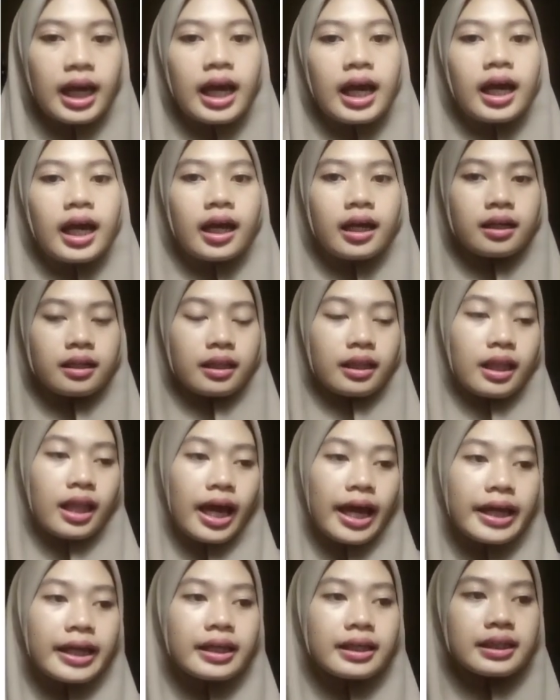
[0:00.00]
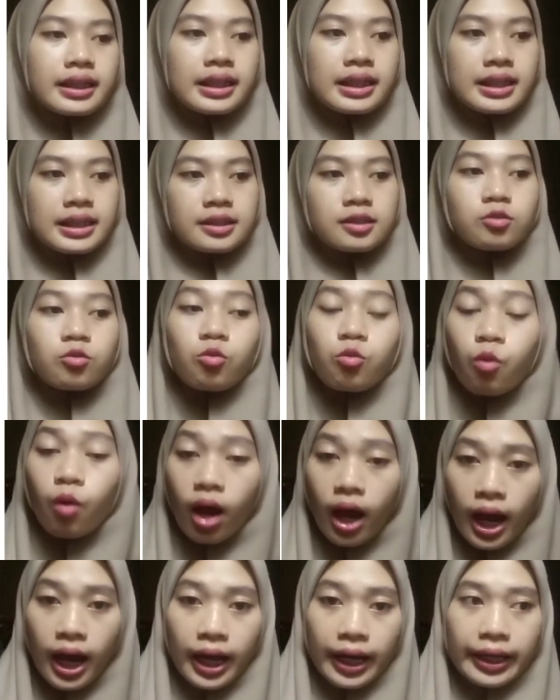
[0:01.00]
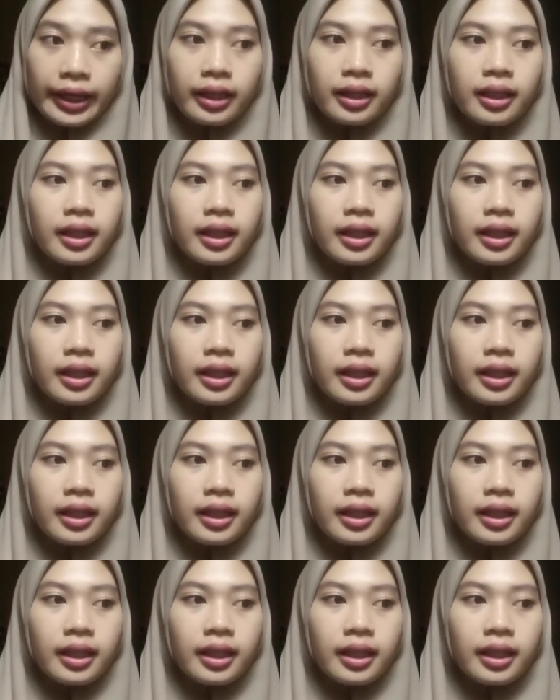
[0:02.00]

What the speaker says: Like his while